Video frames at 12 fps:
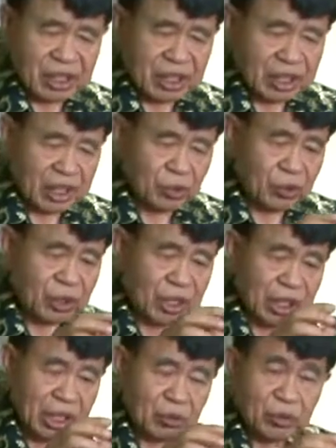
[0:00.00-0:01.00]
How
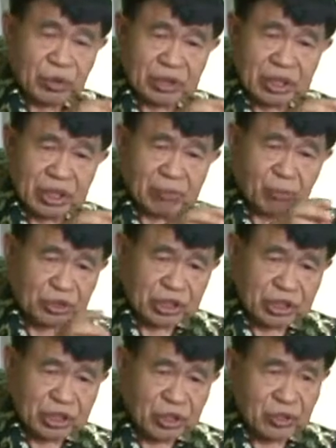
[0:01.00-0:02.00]
could
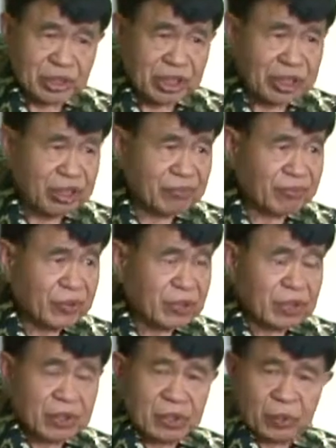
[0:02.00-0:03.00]
Moses know that
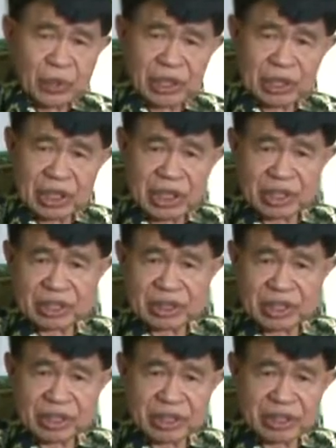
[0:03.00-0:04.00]
when God
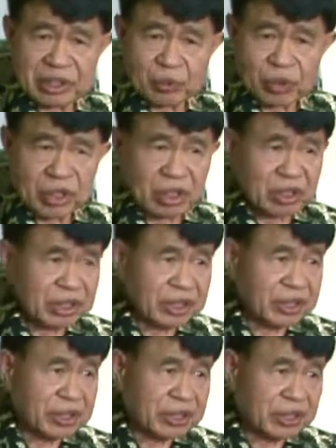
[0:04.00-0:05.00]
created the world
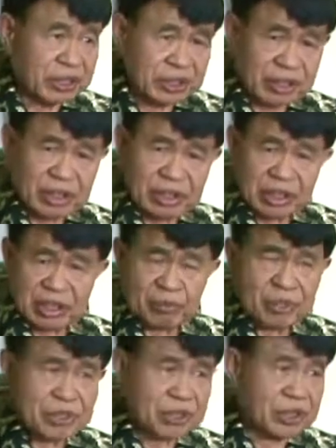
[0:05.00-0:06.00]
and the
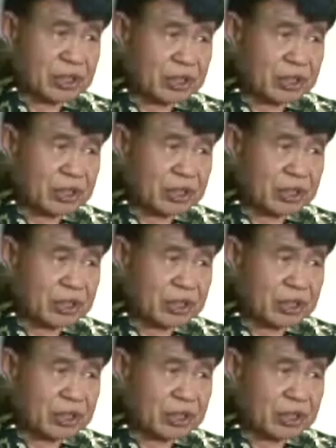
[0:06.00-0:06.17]
heavens and the